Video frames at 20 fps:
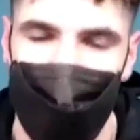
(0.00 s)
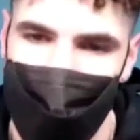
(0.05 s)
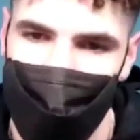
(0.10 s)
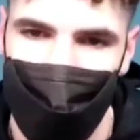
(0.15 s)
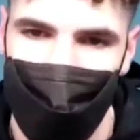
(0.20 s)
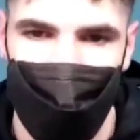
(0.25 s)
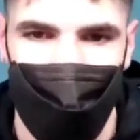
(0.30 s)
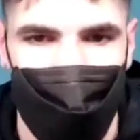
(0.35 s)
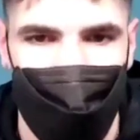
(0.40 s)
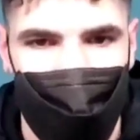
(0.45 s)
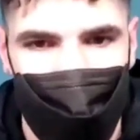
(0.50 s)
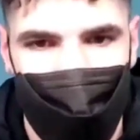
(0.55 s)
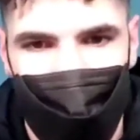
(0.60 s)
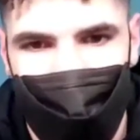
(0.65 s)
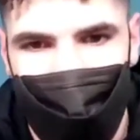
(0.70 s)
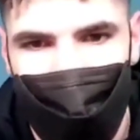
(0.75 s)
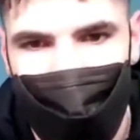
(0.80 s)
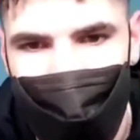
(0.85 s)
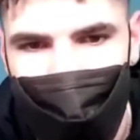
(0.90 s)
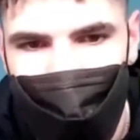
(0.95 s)
So
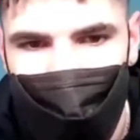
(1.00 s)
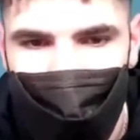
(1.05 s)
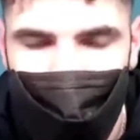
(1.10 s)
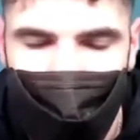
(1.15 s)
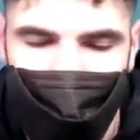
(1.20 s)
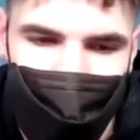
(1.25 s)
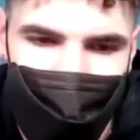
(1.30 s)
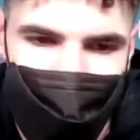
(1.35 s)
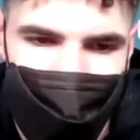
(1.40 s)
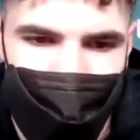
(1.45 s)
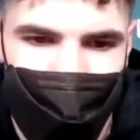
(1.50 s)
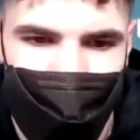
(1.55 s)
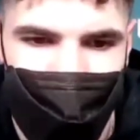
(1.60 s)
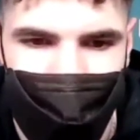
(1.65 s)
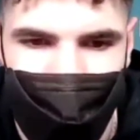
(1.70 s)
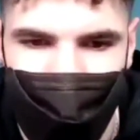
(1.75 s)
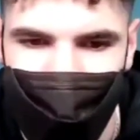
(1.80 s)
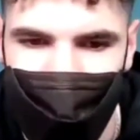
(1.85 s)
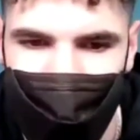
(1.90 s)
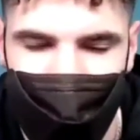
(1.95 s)
pretty much my whole
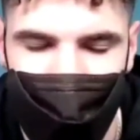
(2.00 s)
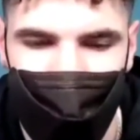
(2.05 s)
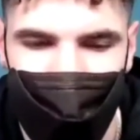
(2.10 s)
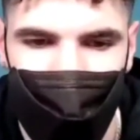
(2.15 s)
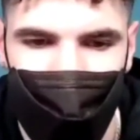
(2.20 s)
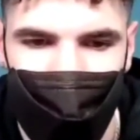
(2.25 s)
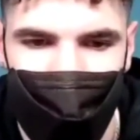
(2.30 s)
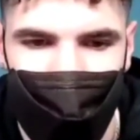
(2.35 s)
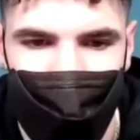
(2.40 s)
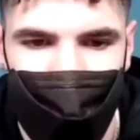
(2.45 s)
life just stuck with it.